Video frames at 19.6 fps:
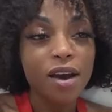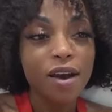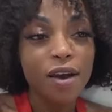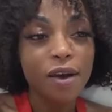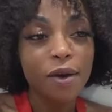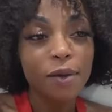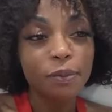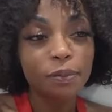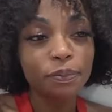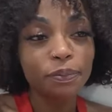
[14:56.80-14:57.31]

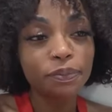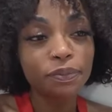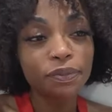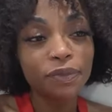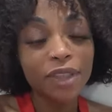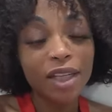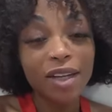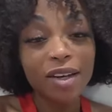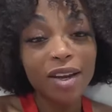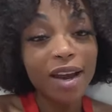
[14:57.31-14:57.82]
um,
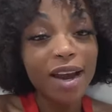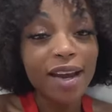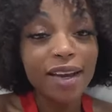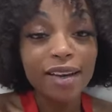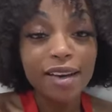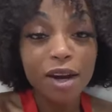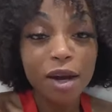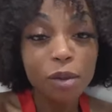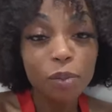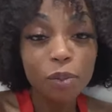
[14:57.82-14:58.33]

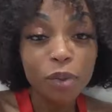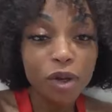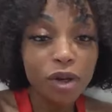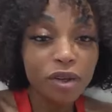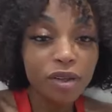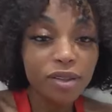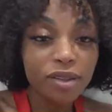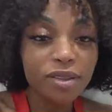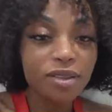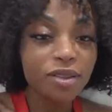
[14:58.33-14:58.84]
like our
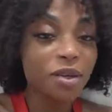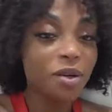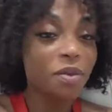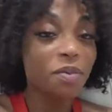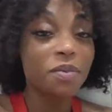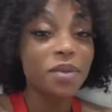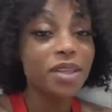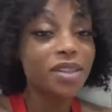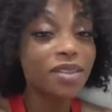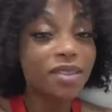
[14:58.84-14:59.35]
post,
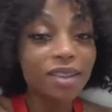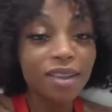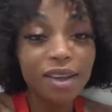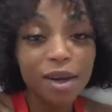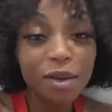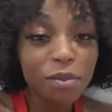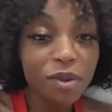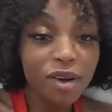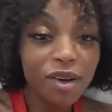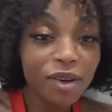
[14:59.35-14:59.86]
comment on
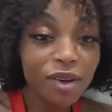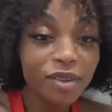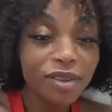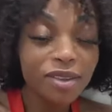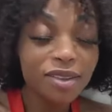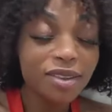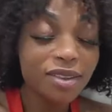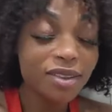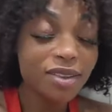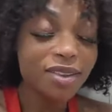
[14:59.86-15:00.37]
our
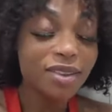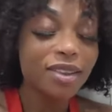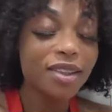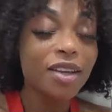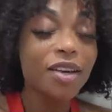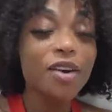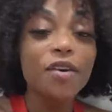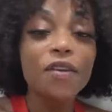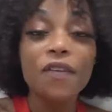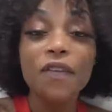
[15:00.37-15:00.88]
post.
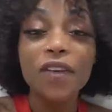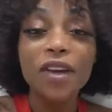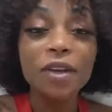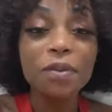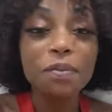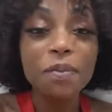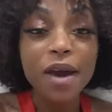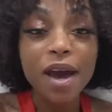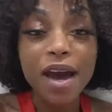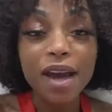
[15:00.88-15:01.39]

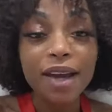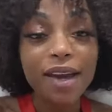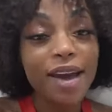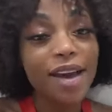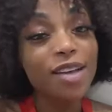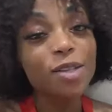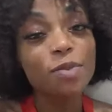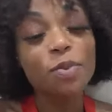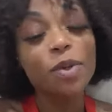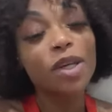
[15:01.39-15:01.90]
Feedback
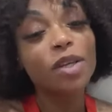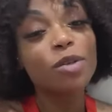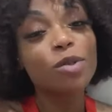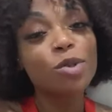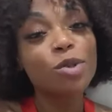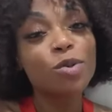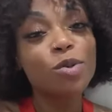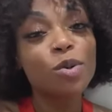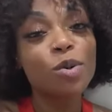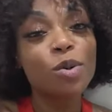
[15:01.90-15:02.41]
as per
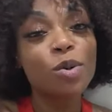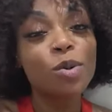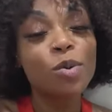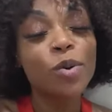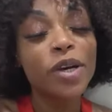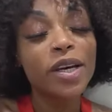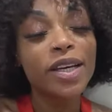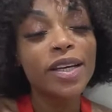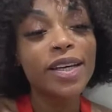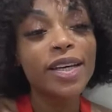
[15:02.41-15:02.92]
usual
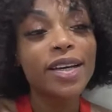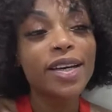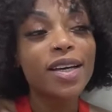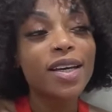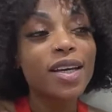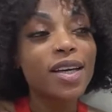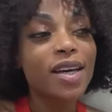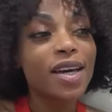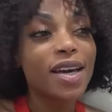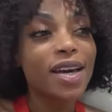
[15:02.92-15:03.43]
when
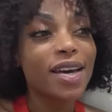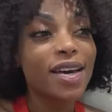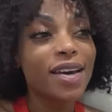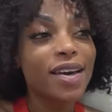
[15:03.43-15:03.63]
uh,